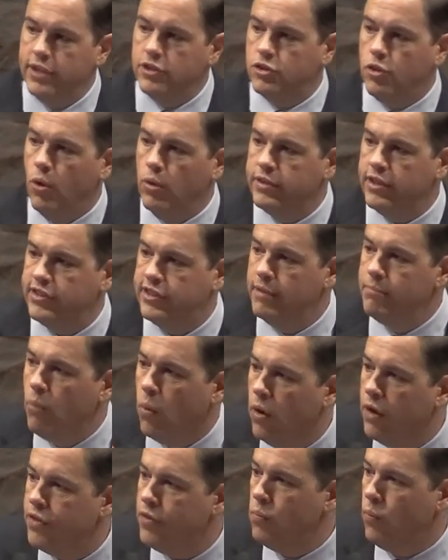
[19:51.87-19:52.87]
than one
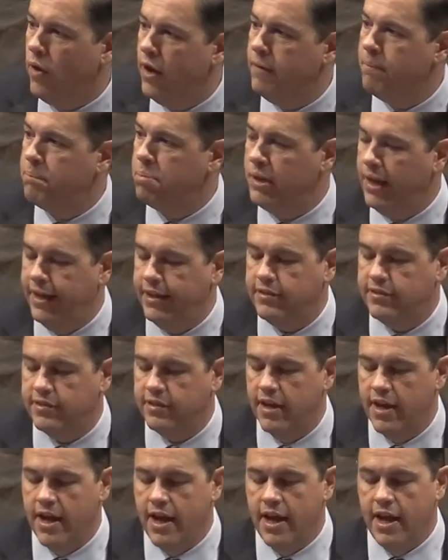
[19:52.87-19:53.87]
place in
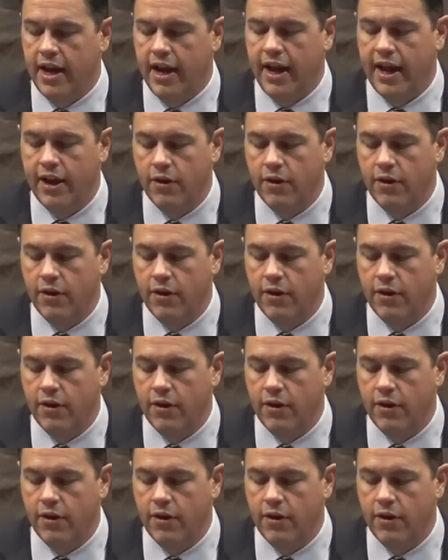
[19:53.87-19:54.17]
Romans.